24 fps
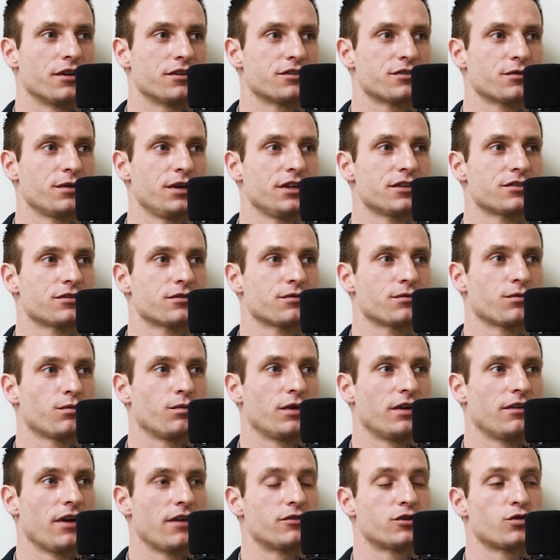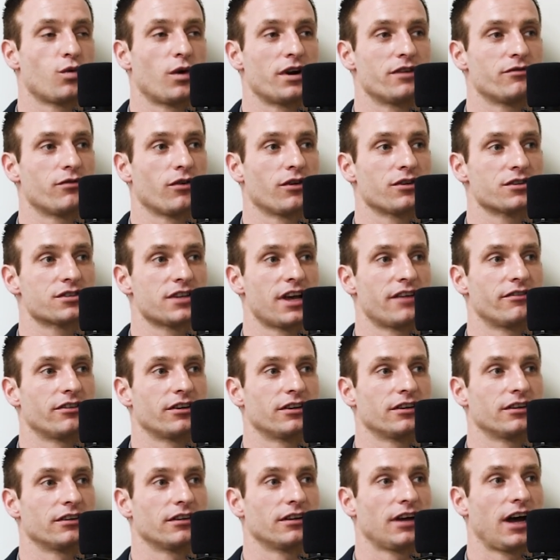Suites. We have a
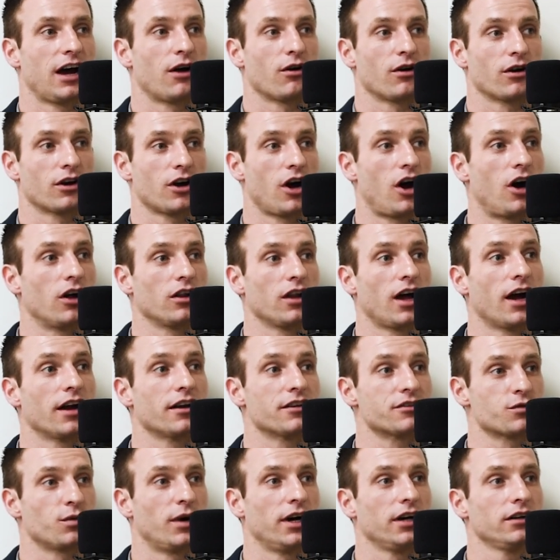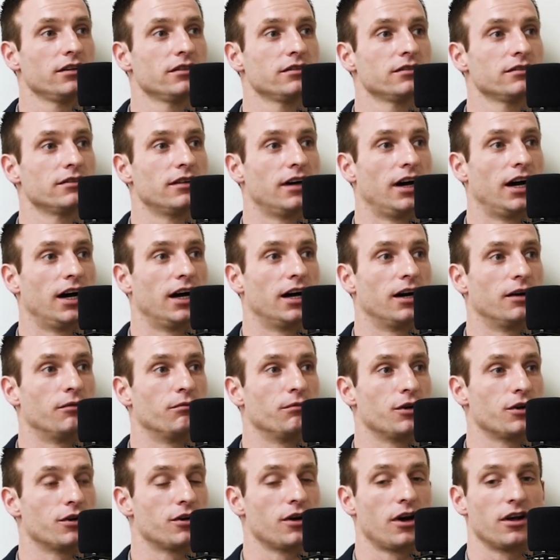24/7 hour call line as well. Um, you
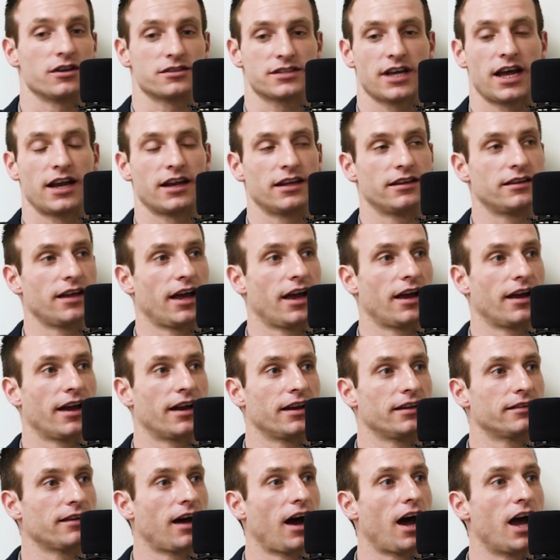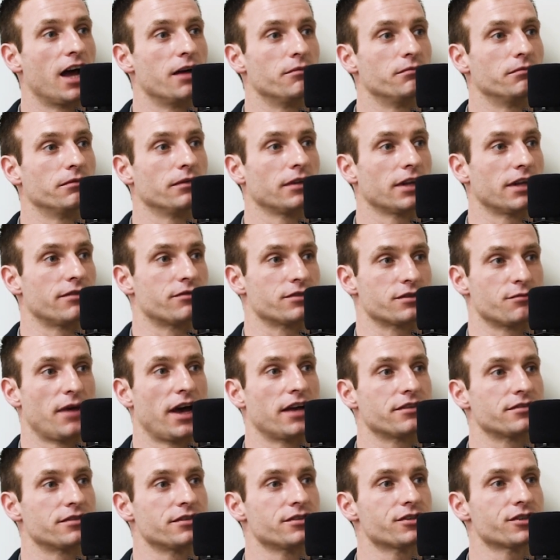can call us any day, anytime. Leave us a
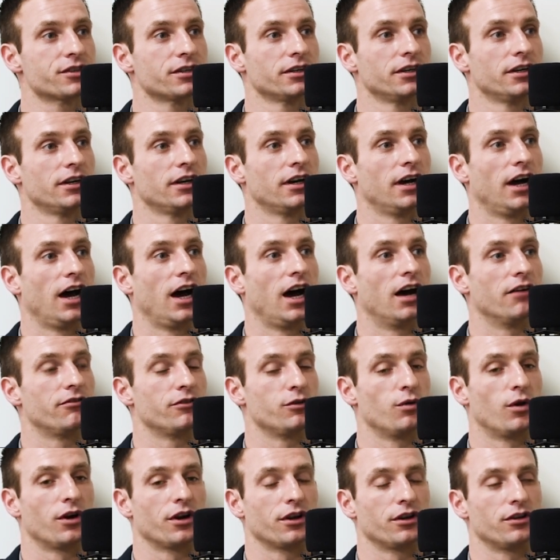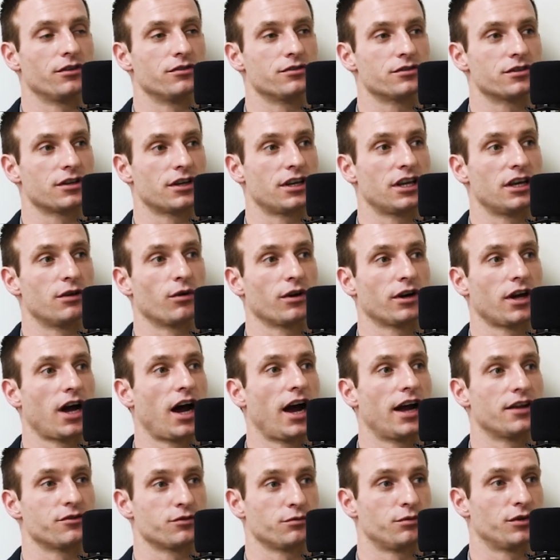message. Uh, if you want to use the keyword
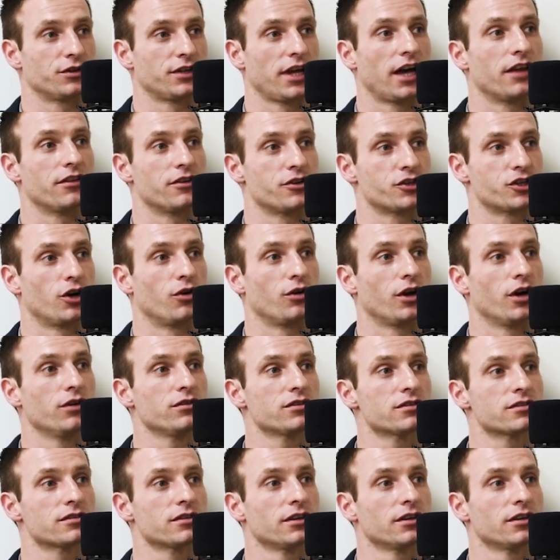Hines, we'll put that in the show notes.